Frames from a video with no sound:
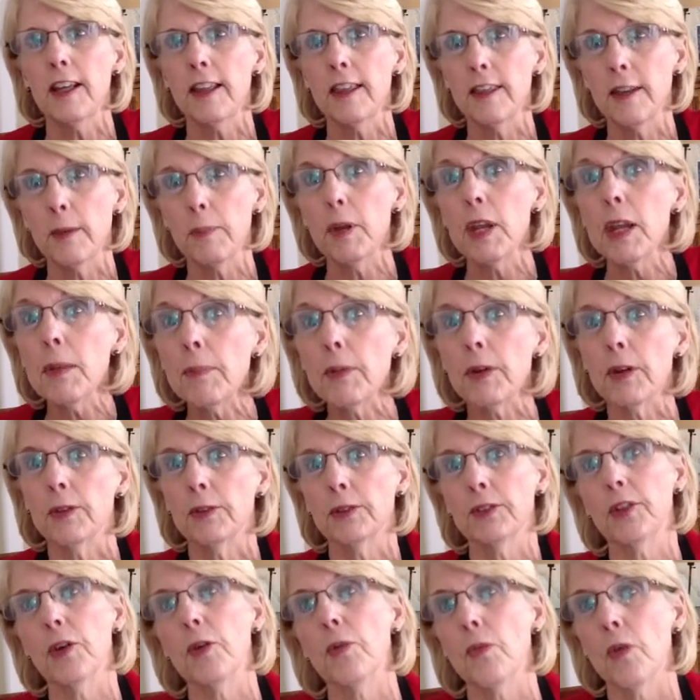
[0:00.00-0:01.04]
The people
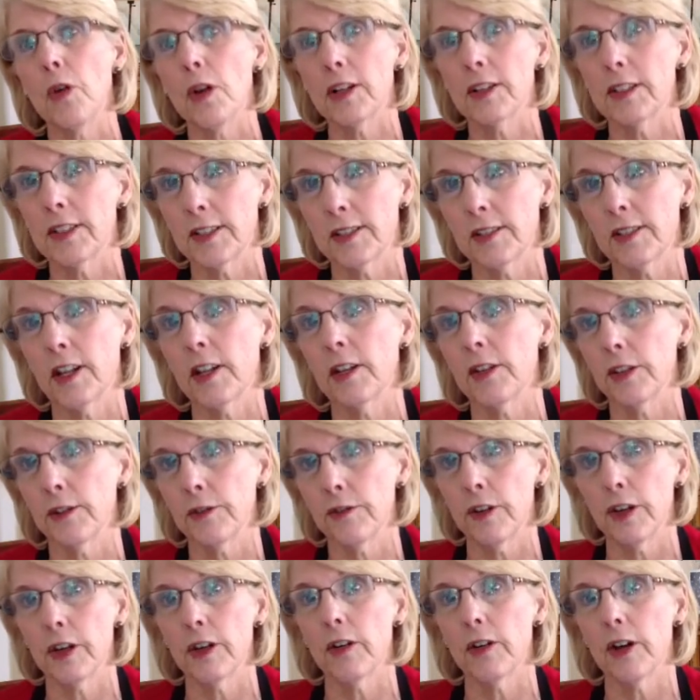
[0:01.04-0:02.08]
don't want to sell the
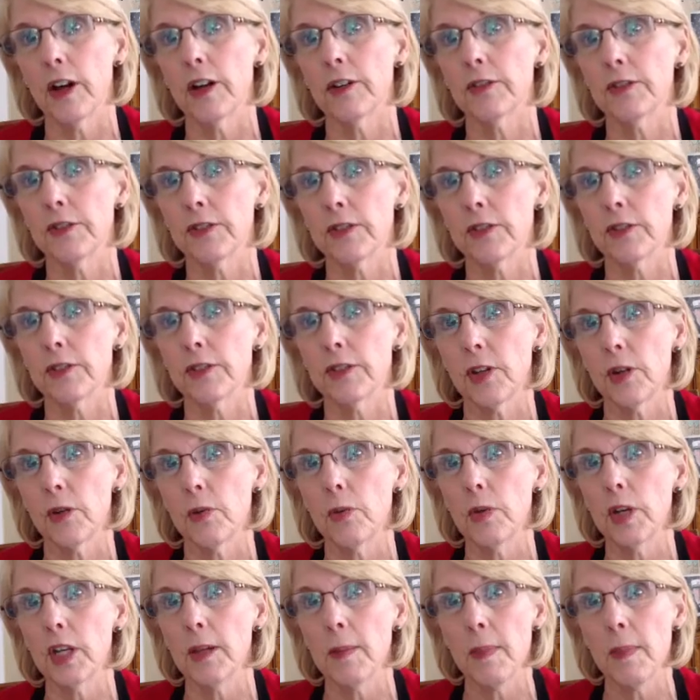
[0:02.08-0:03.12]
fairgrounds. And so